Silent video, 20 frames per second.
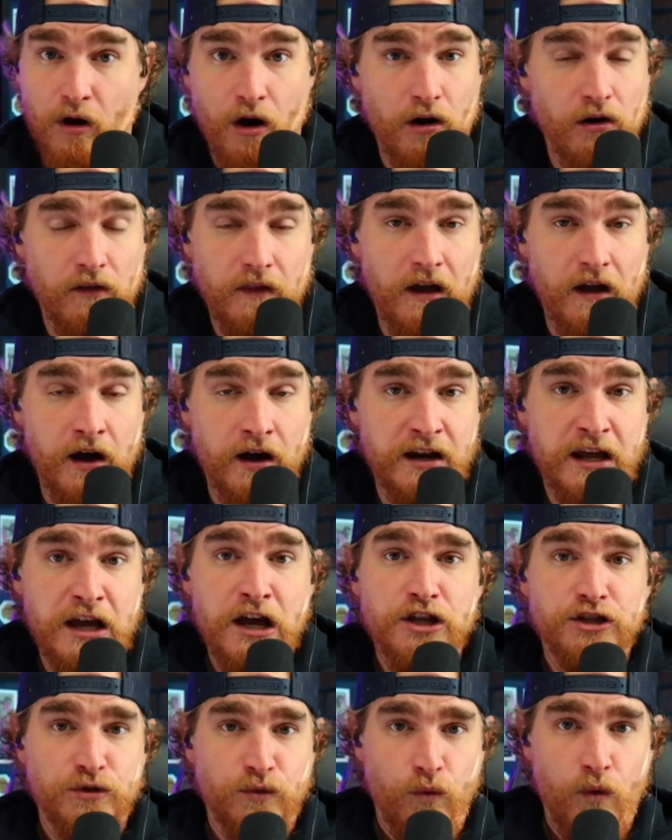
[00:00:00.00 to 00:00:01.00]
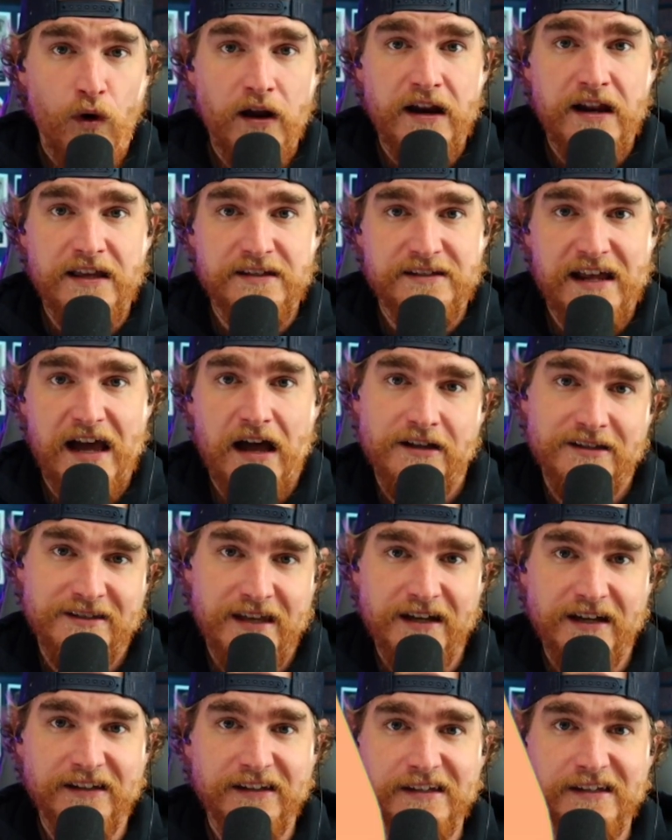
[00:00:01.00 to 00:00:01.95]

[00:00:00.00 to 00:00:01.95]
early on to what it is now. Take a